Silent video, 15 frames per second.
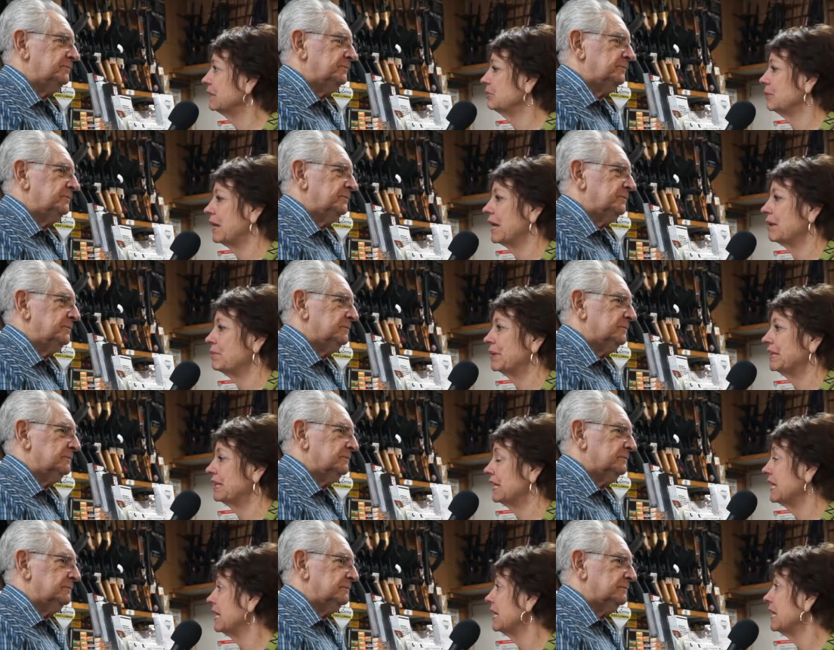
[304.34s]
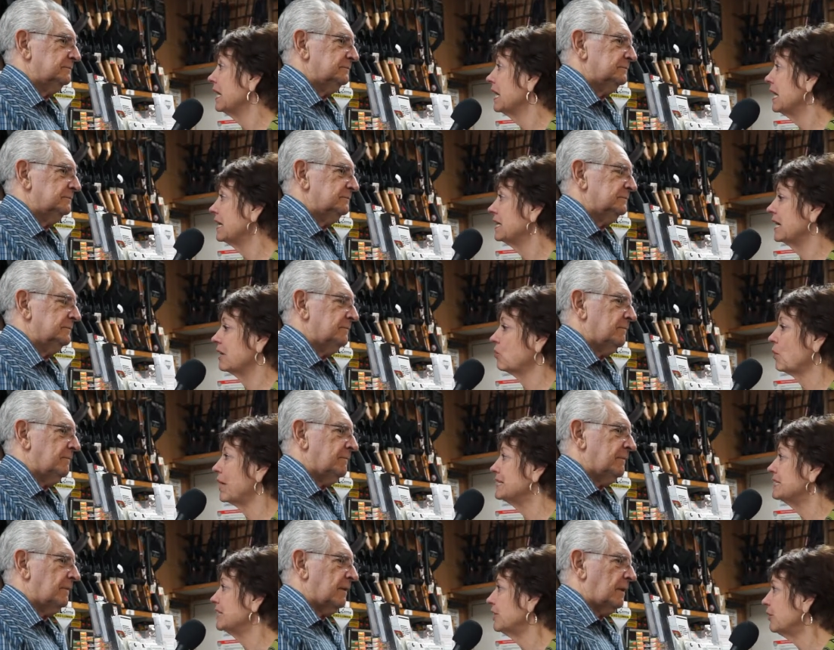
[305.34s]
Speaker 1: And but the the
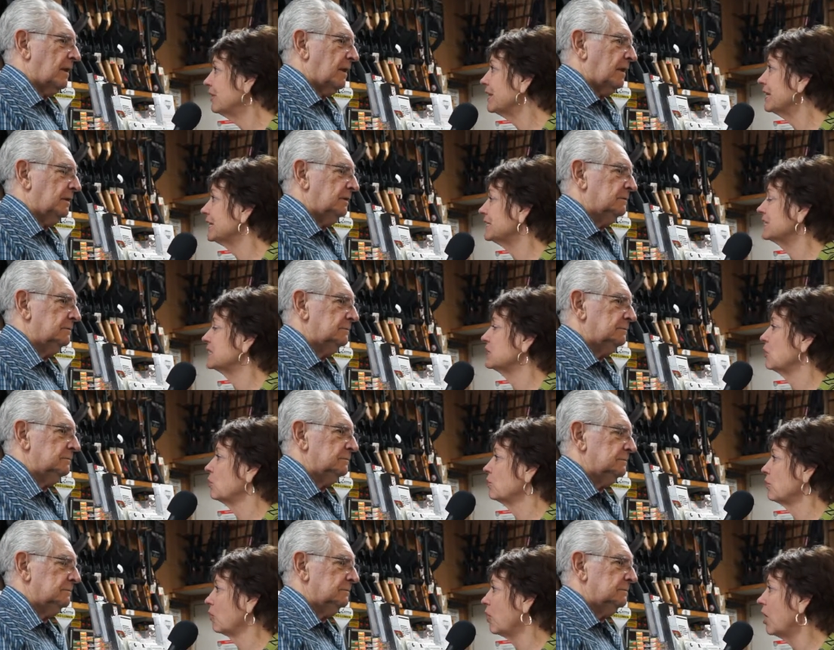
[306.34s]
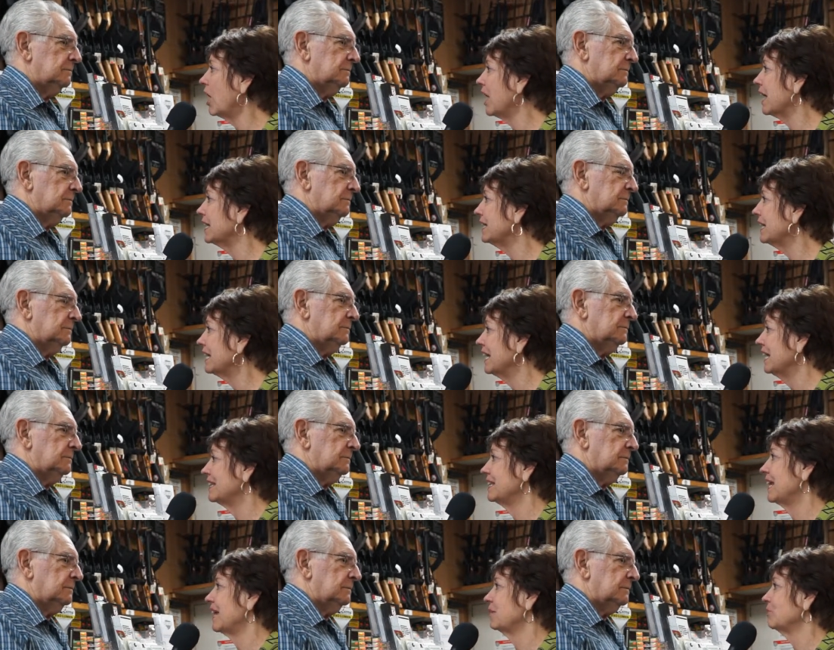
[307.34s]
criteria is so broad
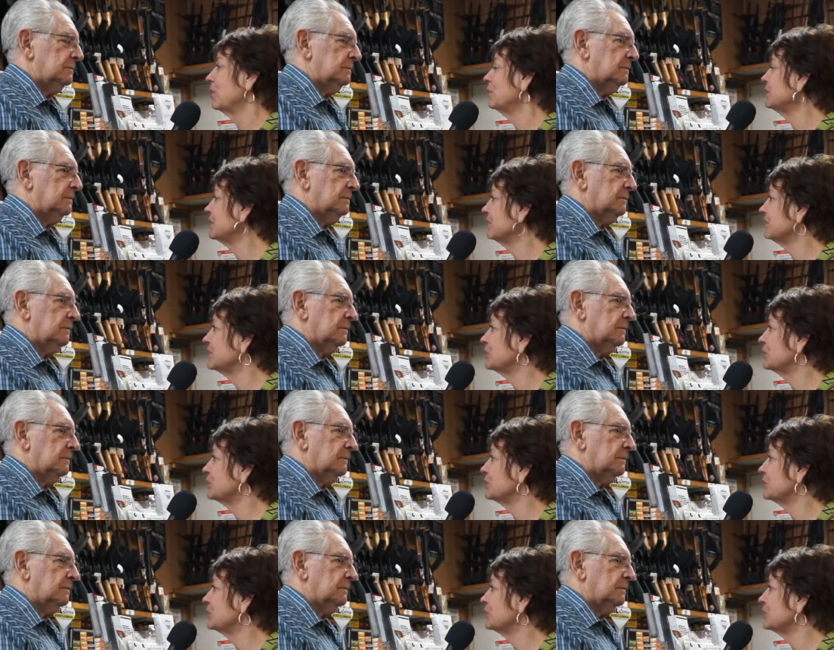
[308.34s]
that most of